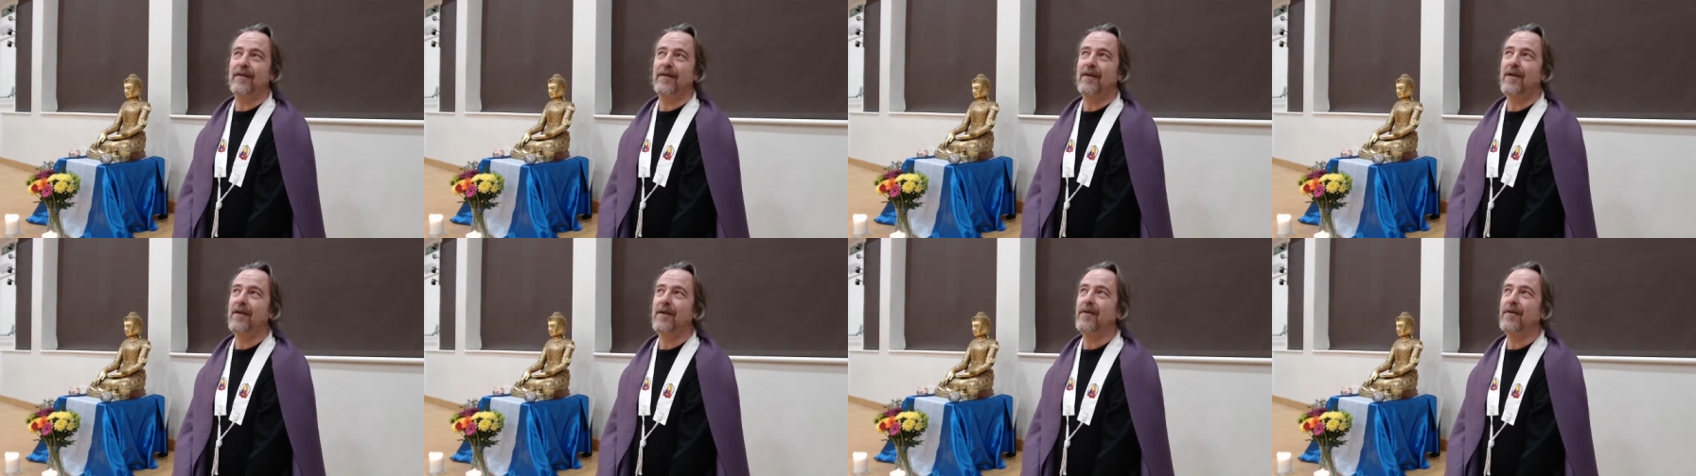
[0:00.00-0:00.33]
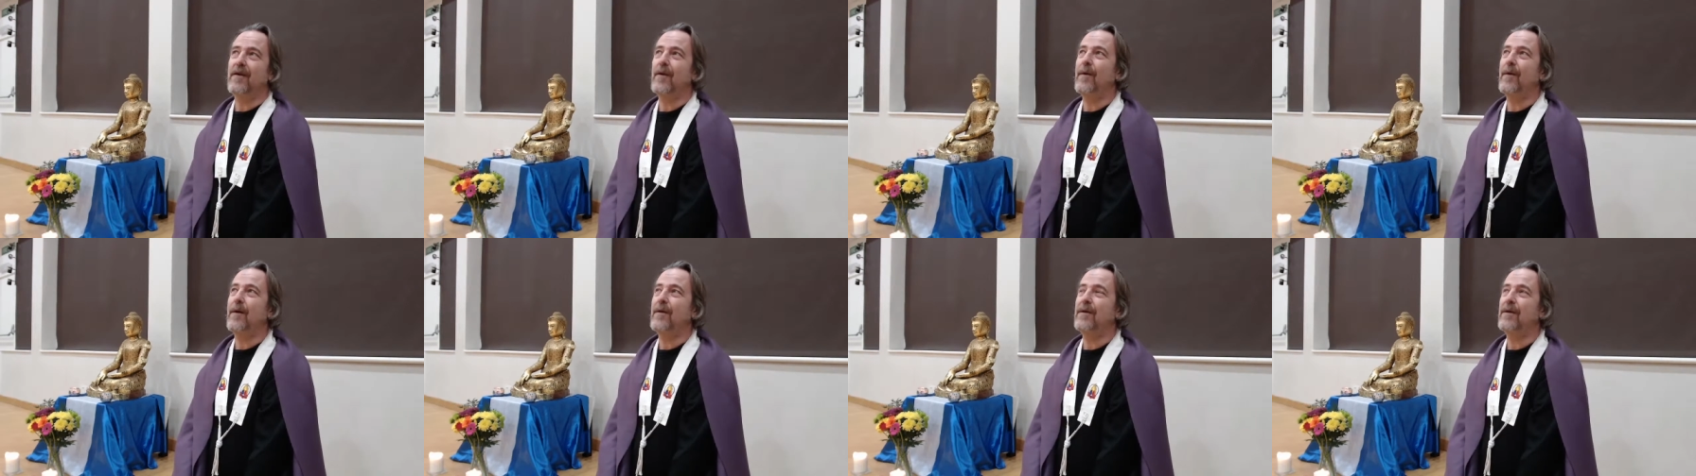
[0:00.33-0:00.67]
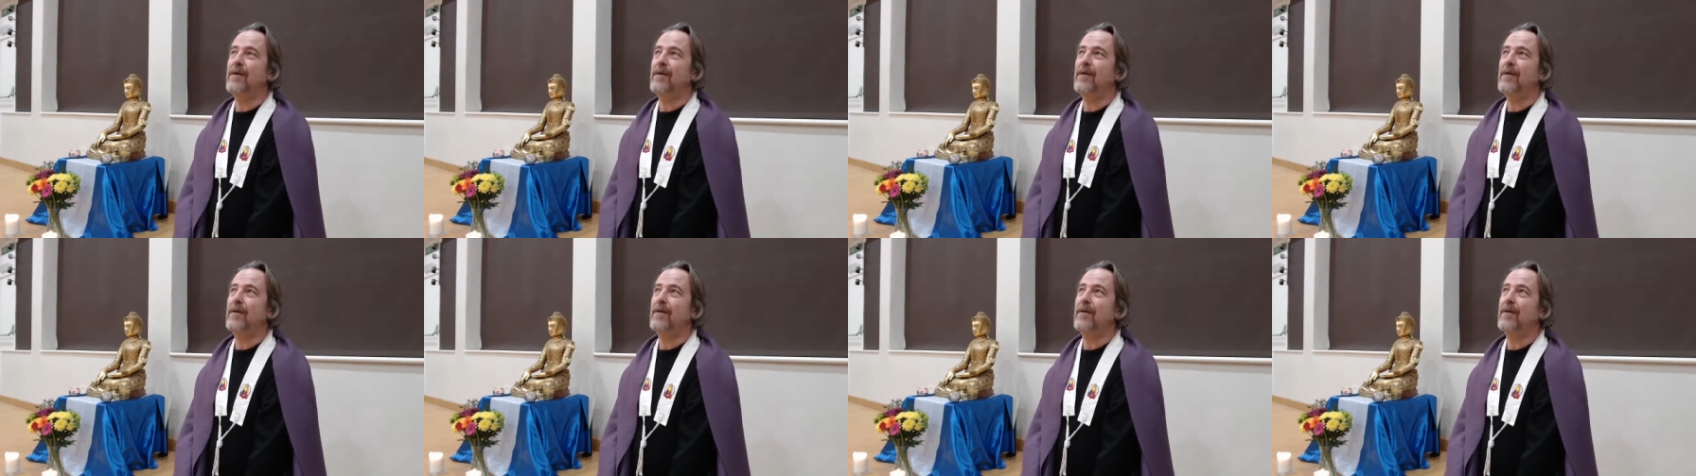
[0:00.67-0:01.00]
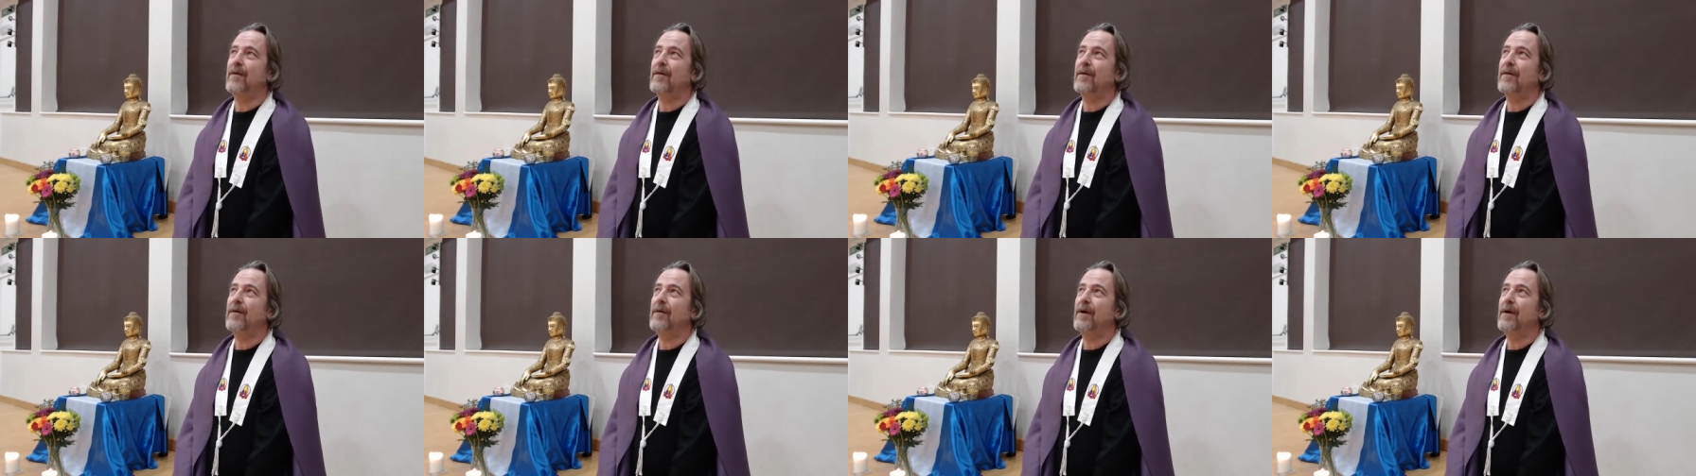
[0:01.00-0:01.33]
I don't know whether
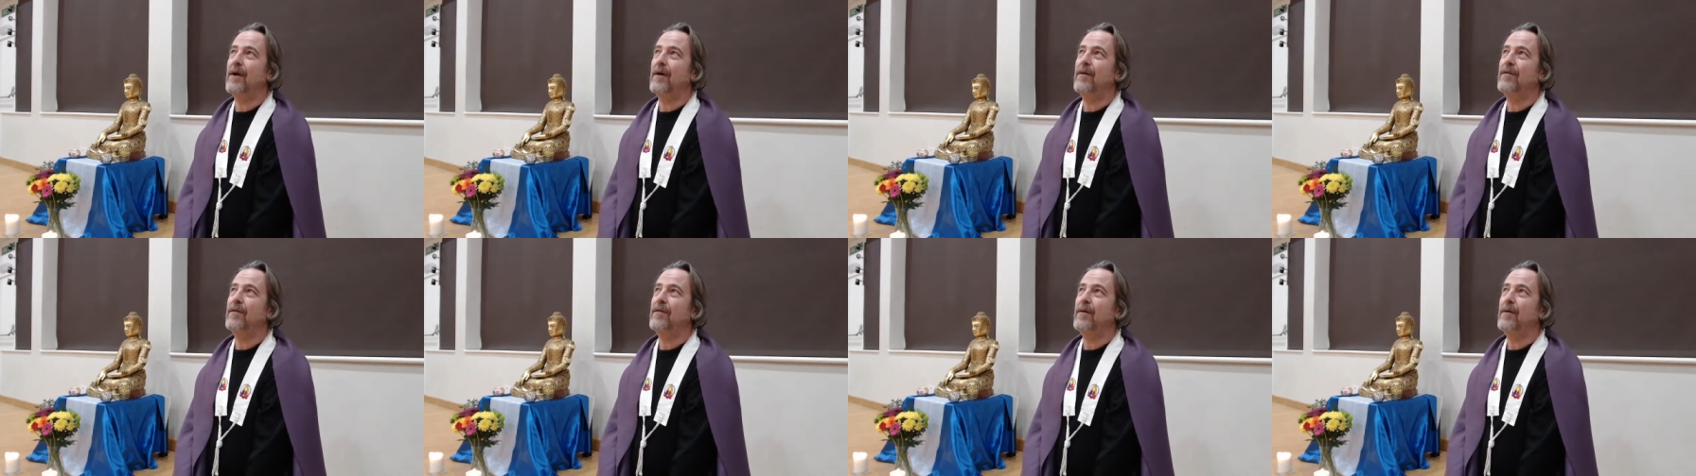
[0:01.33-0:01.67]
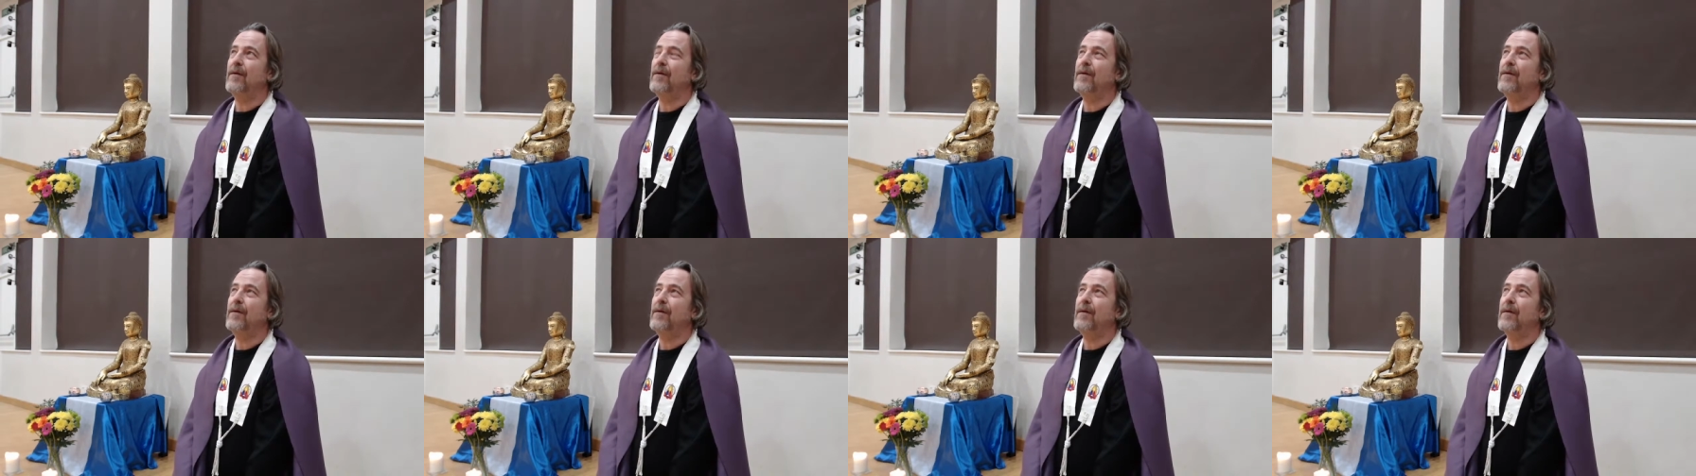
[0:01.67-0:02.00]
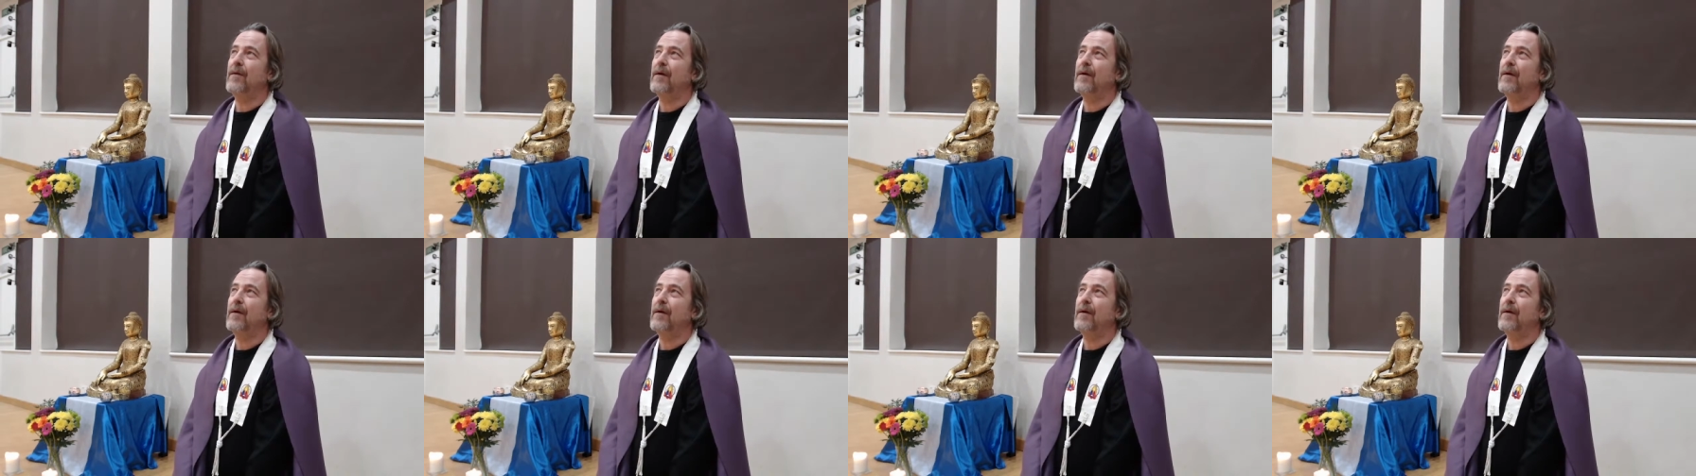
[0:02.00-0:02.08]
if you